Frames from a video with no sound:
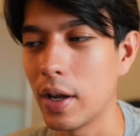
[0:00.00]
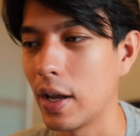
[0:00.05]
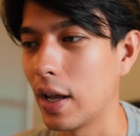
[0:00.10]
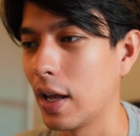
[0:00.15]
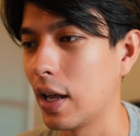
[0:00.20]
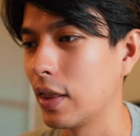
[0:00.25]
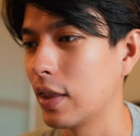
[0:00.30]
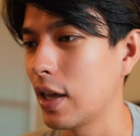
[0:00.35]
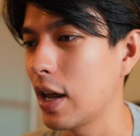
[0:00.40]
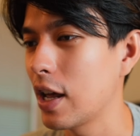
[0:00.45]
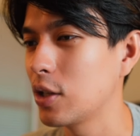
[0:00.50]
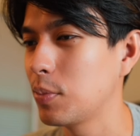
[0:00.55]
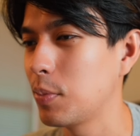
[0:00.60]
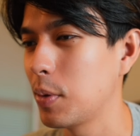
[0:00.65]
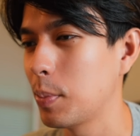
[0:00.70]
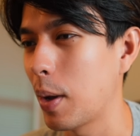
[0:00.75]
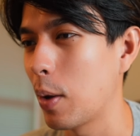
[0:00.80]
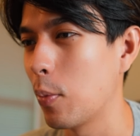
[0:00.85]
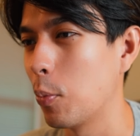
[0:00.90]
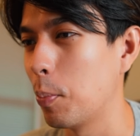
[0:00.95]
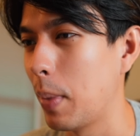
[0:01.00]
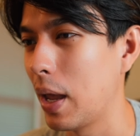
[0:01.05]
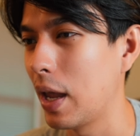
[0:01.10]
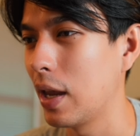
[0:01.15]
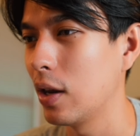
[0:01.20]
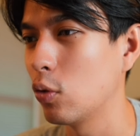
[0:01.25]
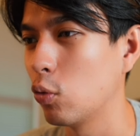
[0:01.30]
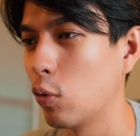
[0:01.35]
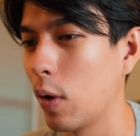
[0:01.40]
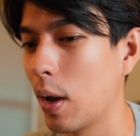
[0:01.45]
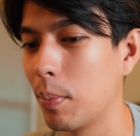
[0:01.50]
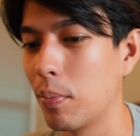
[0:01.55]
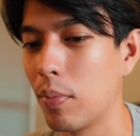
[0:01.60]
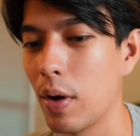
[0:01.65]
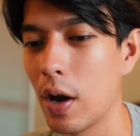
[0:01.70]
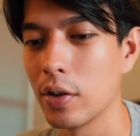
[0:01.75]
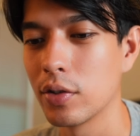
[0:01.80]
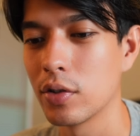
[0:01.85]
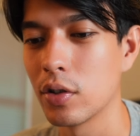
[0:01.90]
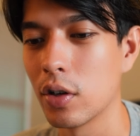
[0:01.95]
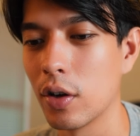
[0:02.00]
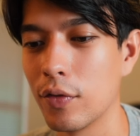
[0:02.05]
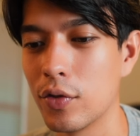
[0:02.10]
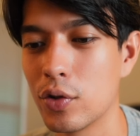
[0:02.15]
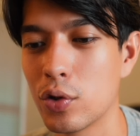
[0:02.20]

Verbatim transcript: and that has been my main web browser of